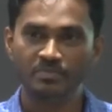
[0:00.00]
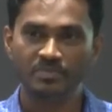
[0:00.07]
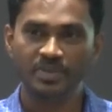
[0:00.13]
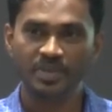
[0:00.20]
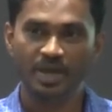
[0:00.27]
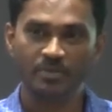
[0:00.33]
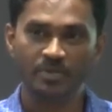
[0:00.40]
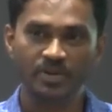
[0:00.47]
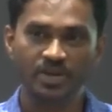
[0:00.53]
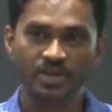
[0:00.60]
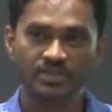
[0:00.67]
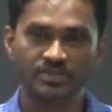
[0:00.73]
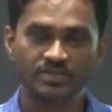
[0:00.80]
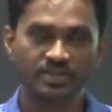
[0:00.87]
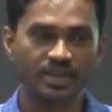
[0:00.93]

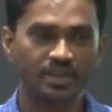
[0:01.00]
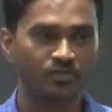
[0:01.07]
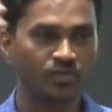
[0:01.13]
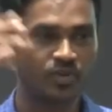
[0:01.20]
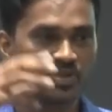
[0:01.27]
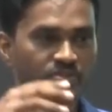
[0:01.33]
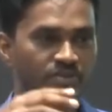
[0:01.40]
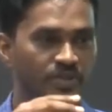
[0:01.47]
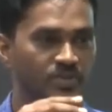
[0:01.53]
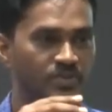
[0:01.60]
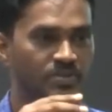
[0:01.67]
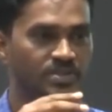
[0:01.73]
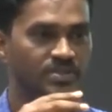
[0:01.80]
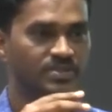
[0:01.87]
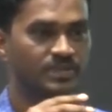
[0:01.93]
cameras and voice
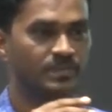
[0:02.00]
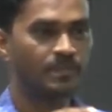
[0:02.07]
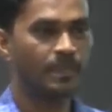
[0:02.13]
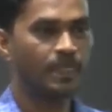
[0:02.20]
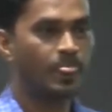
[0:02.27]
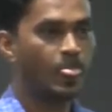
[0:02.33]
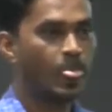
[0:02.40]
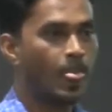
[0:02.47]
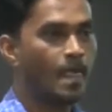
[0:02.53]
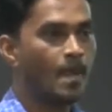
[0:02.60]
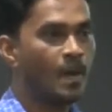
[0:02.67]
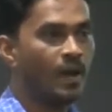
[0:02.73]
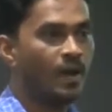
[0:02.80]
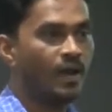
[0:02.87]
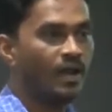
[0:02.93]
recorders.
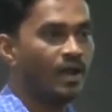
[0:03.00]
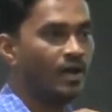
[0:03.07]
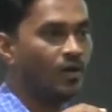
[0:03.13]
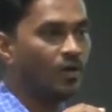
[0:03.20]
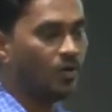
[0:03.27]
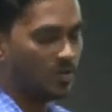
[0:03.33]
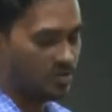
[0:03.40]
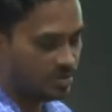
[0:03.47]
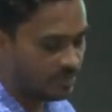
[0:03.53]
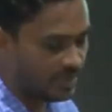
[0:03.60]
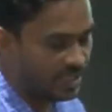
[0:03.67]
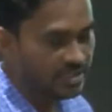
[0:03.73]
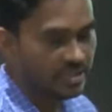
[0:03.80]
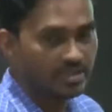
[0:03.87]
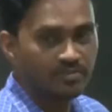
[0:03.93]
All the
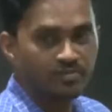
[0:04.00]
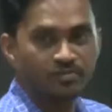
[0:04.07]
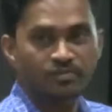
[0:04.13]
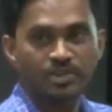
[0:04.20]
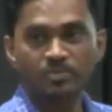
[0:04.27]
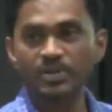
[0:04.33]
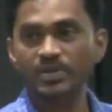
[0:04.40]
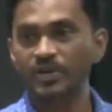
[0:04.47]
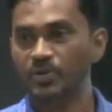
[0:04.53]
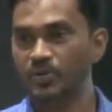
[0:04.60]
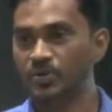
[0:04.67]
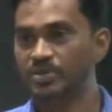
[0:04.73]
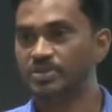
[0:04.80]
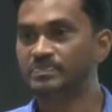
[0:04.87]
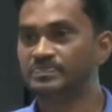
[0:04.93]
meeting will be
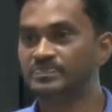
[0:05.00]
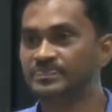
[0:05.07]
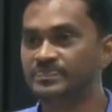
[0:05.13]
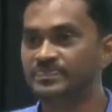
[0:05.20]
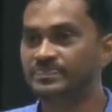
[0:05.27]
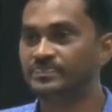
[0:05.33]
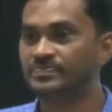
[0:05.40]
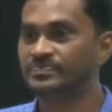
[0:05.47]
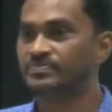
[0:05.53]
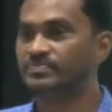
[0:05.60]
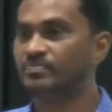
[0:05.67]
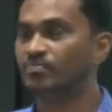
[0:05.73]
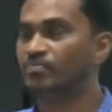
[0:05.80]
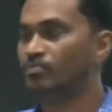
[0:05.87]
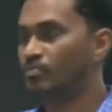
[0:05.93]
recorded.
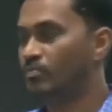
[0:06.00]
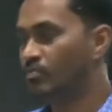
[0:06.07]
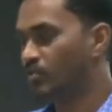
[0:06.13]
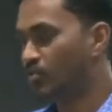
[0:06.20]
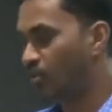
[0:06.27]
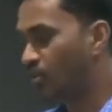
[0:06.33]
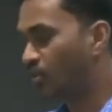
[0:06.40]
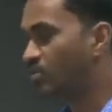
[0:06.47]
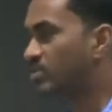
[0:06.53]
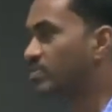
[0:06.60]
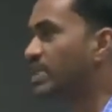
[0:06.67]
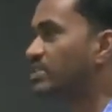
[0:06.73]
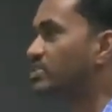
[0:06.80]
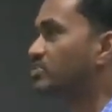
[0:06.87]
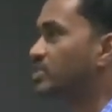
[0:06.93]
So all the
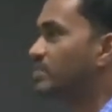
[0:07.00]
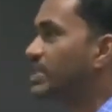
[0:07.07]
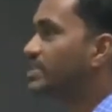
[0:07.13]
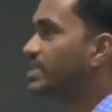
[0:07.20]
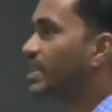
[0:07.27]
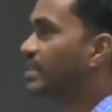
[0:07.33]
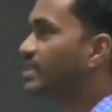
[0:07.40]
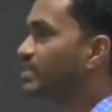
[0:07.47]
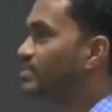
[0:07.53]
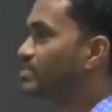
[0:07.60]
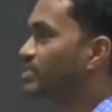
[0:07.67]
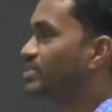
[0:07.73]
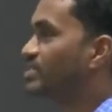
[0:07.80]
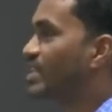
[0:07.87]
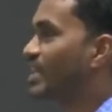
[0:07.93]
minutes will be taken,
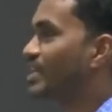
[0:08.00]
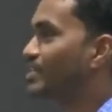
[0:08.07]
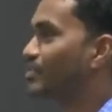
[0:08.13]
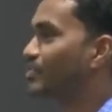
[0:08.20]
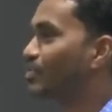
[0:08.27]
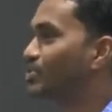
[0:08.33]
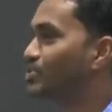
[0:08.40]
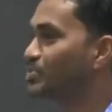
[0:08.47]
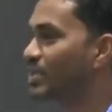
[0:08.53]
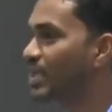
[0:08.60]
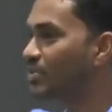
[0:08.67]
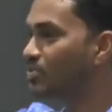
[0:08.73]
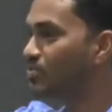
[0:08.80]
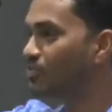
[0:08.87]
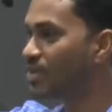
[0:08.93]
just like what you
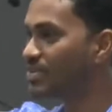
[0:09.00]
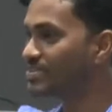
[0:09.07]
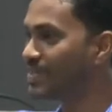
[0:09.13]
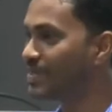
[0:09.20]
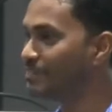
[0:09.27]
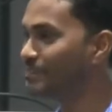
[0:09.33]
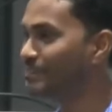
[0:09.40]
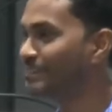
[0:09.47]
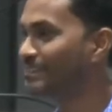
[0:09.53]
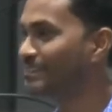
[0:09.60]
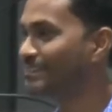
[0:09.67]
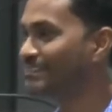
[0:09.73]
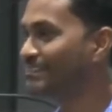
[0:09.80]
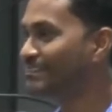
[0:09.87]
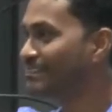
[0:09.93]
get on WhatsApp.
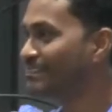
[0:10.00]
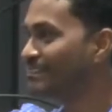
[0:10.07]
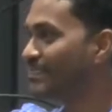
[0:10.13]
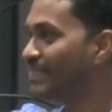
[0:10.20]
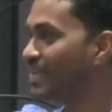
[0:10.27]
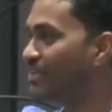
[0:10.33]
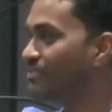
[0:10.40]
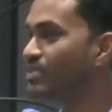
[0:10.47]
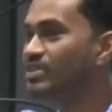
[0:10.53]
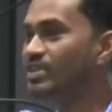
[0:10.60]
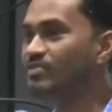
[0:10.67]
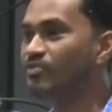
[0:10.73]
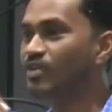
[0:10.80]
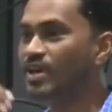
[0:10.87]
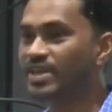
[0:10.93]

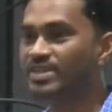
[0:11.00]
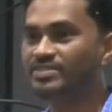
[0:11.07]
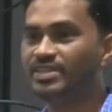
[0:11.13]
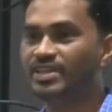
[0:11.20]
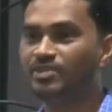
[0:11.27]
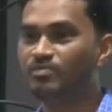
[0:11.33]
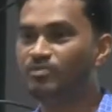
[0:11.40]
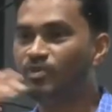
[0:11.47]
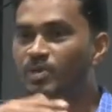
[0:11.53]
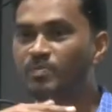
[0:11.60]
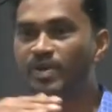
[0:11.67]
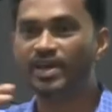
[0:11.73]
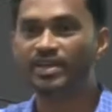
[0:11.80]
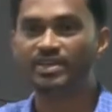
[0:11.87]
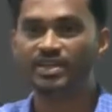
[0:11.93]
Everything what I said, what
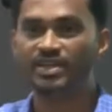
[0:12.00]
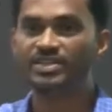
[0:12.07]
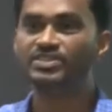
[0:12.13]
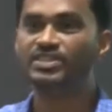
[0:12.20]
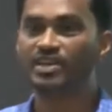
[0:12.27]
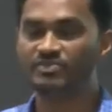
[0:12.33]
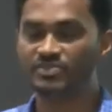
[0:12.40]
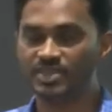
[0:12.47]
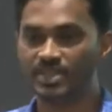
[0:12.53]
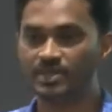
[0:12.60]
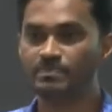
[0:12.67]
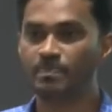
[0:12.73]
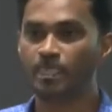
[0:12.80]
my colleagues have said.